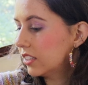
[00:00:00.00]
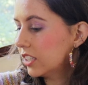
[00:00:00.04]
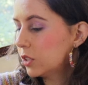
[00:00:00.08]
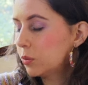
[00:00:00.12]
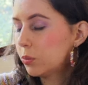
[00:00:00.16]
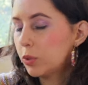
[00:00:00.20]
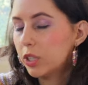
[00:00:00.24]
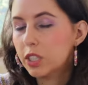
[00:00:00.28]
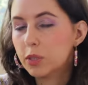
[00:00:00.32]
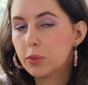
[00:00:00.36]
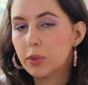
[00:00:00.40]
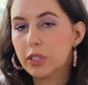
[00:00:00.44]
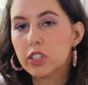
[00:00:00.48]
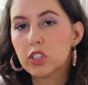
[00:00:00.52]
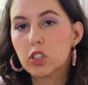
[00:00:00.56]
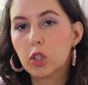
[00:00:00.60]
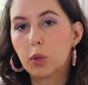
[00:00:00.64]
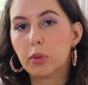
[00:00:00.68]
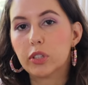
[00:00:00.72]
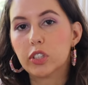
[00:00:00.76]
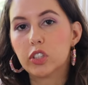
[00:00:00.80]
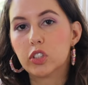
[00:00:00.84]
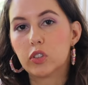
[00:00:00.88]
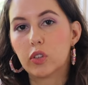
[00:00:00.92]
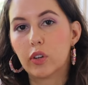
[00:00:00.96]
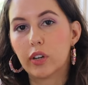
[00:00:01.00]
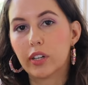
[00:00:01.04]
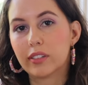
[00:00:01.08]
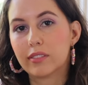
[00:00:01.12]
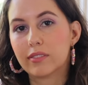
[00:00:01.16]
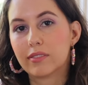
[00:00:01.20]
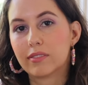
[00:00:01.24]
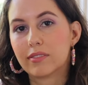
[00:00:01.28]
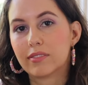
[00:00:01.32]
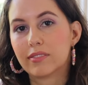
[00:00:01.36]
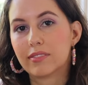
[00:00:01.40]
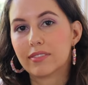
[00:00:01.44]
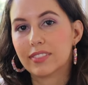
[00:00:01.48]
brings me so much joy.
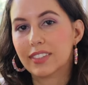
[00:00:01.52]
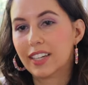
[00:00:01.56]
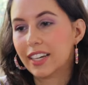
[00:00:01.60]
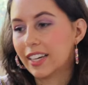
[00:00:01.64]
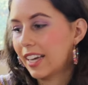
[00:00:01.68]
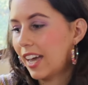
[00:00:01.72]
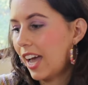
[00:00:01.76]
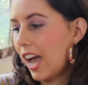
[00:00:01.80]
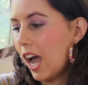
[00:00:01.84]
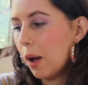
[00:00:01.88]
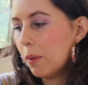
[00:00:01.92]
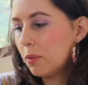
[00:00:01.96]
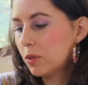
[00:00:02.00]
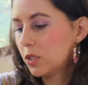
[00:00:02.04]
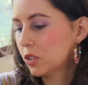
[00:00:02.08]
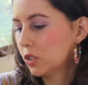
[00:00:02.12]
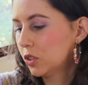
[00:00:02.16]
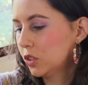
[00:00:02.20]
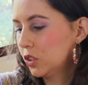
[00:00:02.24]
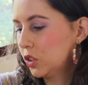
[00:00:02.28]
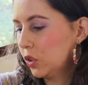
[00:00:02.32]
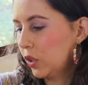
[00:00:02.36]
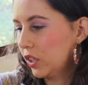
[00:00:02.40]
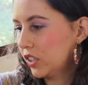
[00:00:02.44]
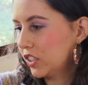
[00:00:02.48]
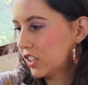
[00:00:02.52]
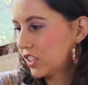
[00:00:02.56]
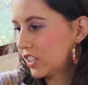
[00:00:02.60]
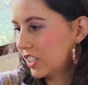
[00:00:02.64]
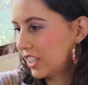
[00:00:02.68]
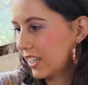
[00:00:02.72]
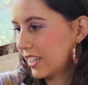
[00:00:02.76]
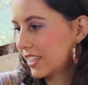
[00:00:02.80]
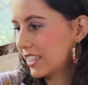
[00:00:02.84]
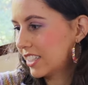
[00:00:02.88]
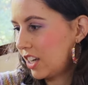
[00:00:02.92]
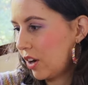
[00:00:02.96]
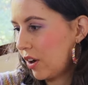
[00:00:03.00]
Like, absolute joy, just
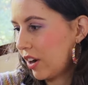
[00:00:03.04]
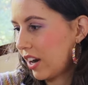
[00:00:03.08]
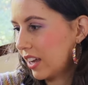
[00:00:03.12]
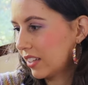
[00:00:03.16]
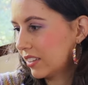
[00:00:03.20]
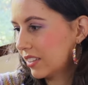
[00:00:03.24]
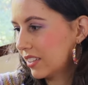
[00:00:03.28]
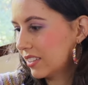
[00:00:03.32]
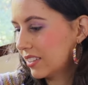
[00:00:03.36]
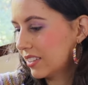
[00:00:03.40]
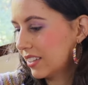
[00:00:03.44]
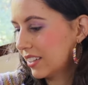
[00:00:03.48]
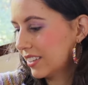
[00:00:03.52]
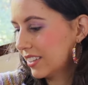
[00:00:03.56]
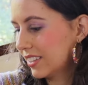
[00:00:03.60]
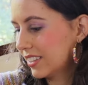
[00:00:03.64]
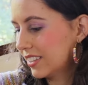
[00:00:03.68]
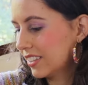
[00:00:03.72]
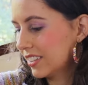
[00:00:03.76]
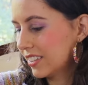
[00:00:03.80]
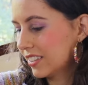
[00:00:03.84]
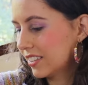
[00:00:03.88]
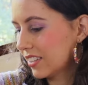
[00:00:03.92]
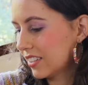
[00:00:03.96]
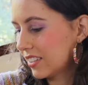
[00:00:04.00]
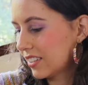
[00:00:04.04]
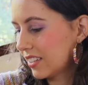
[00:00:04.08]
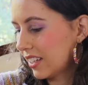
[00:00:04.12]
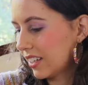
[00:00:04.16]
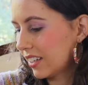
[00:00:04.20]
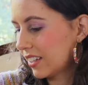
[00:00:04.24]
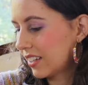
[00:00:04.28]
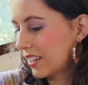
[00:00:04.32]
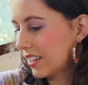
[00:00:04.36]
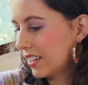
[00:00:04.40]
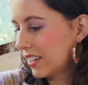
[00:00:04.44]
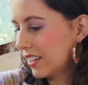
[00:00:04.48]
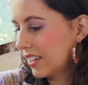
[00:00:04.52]
like staring at this. Like, this is just like
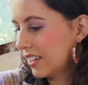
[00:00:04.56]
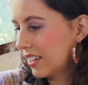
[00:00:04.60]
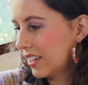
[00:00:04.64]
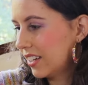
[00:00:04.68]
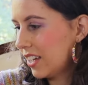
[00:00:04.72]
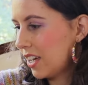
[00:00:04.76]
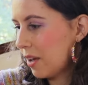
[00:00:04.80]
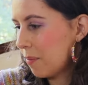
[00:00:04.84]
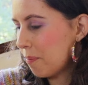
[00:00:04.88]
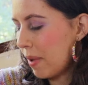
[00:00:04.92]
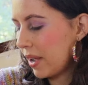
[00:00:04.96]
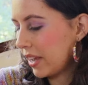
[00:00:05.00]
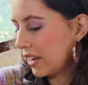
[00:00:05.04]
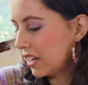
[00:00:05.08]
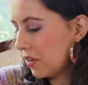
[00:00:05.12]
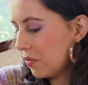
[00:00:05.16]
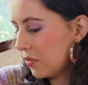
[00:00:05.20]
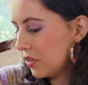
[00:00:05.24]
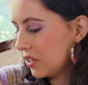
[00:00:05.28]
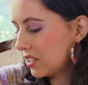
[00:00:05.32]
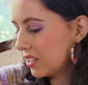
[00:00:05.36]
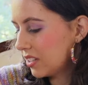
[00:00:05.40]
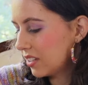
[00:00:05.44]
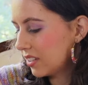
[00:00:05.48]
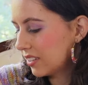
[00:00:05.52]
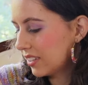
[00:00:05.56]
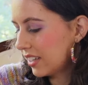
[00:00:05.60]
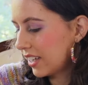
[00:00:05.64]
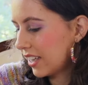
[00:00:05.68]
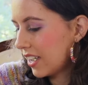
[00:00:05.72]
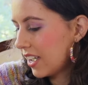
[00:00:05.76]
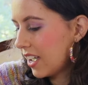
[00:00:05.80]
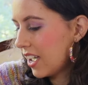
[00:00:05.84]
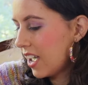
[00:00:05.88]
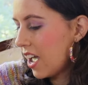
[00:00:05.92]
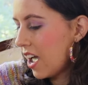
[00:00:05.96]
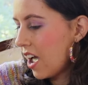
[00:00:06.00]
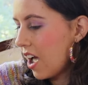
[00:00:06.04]
magnificent. Like,
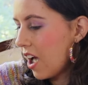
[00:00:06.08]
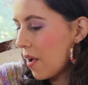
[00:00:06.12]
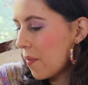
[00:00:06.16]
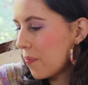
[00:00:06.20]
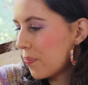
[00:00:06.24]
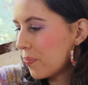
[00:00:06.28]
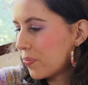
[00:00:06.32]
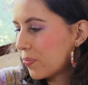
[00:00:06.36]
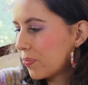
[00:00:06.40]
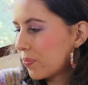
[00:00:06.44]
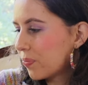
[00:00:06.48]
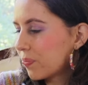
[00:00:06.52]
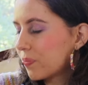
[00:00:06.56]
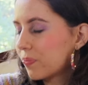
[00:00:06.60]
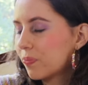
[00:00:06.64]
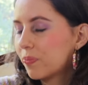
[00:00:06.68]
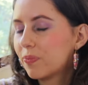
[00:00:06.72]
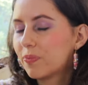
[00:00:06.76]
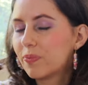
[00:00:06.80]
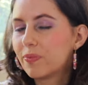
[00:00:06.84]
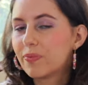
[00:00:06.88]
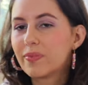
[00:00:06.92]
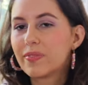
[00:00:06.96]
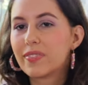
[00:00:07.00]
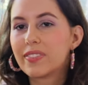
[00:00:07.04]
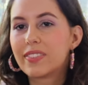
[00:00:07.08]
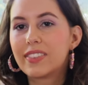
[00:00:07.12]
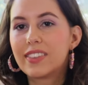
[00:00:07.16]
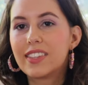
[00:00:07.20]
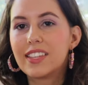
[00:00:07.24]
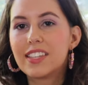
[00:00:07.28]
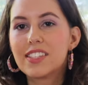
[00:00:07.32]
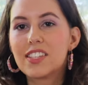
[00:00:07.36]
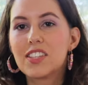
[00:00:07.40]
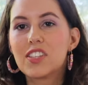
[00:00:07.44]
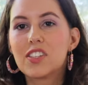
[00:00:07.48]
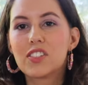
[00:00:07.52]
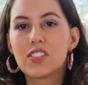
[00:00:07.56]

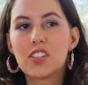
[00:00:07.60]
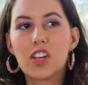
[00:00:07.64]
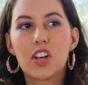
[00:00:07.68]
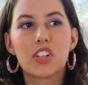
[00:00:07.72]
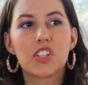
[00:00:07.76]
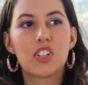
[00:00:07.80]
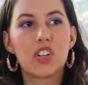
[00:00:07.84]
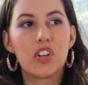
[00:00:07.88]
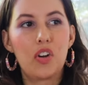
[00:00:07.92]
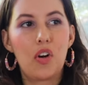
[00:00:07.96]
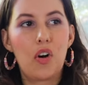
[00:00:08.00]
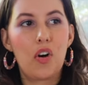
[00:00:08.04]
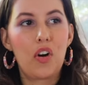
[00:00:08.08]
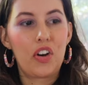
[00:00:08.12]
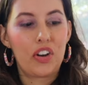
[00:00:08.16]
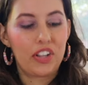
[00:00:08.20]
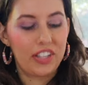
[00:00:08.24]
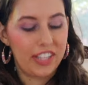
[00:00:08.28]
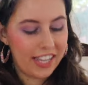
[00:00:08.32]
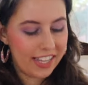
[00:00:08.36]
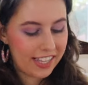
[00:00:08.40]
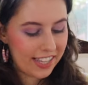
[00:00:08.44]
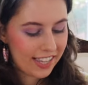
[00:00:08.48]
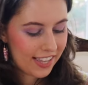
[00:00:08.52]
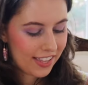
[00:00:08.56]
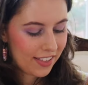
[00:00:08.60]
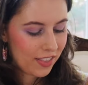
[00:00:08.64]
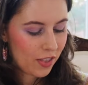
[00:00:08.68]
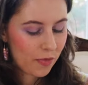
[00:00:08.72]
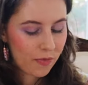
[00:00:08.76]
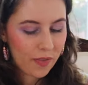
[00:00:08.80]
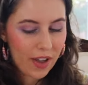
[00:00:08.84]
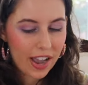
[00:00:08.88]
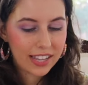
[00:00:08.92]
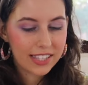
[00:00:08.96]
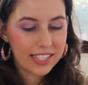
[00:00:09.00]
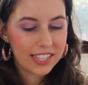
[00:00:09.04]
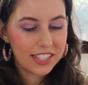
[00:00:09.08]
this is such an art. Like, the
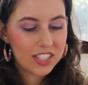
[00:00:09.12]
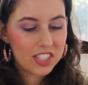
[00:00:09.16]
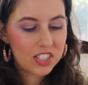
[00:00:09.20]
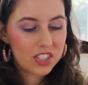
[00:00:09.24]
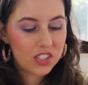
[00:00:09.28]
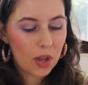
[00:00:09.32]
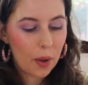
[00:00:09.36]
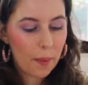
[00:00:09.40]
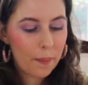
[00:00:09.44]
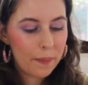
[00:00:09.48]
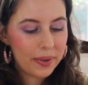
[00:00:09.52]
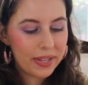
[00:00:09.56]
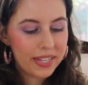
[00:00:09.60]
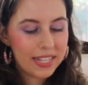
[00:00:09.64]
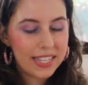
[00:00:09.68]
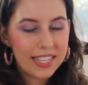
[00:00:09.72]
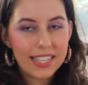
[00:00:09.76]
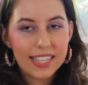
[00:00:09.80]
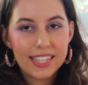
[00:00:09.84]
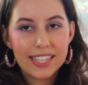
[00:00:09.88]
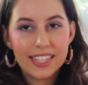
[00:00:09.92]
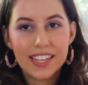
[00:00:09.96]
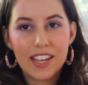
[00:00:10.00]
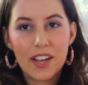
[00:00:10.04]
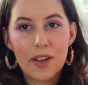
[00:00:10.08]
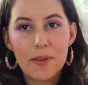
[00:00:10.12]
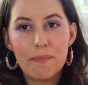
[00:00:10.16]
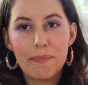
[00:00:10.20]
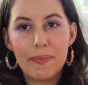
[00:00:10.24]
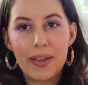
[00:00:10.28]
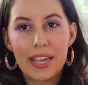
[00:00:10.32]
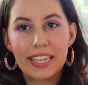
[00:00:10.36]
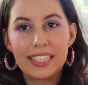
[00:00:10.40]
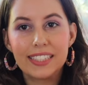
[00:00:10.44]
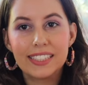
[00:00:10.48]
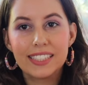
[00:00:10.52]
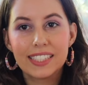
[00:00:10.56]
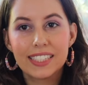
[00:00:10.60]
fact that somebody
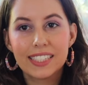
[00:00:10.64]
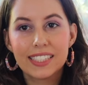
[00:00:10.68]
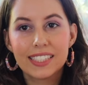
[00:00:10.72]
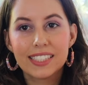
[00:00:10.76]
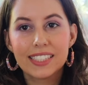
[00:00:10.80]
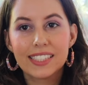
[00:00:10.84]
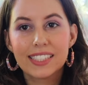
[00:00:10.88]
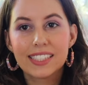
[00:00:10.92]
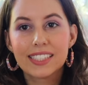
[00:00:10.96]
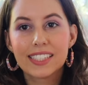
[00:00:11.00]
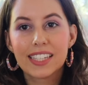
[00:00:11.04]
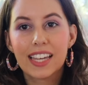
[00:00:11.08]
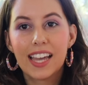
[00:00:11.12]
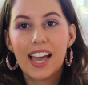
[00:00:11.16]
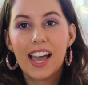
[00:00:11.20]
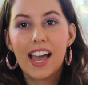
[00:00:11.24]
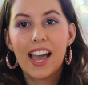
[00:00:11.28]
made this